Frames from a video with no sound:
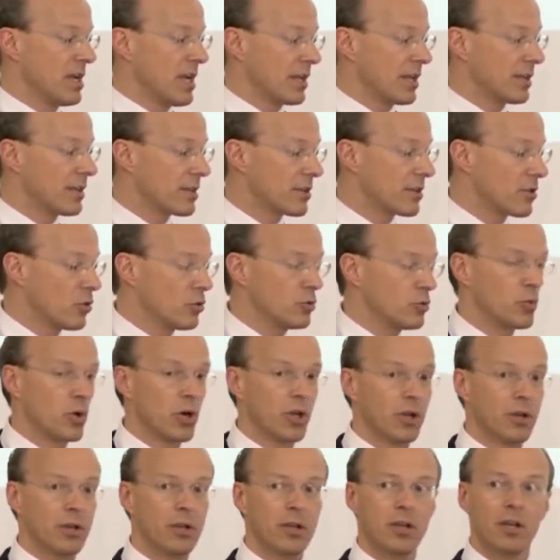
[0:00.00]
And the third
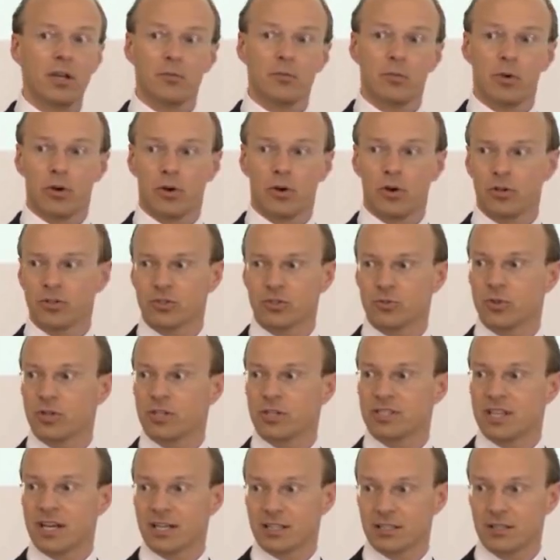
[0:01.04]
one, Austria
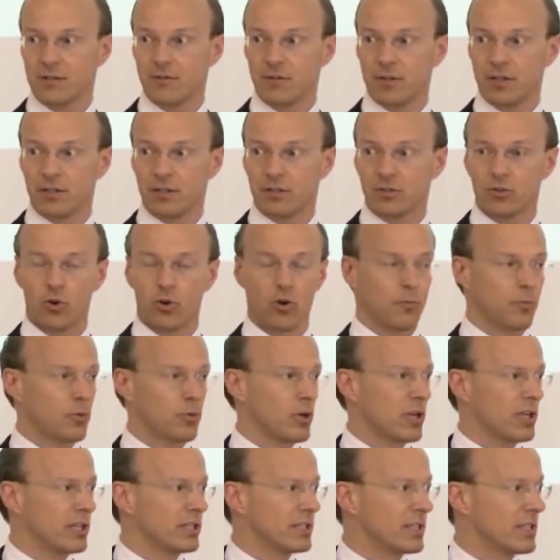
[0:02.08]
is actively
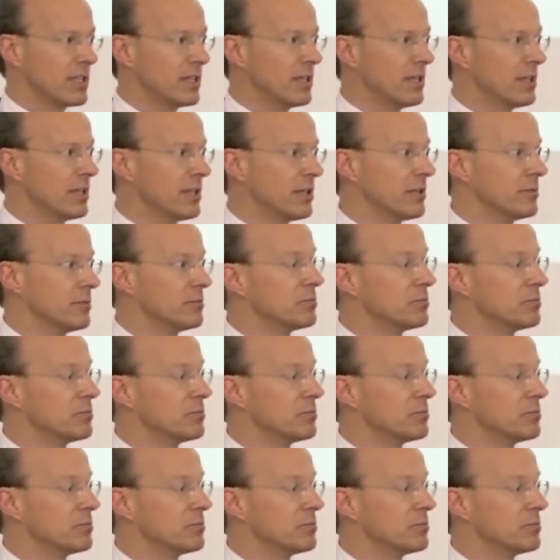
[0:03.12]
incorporating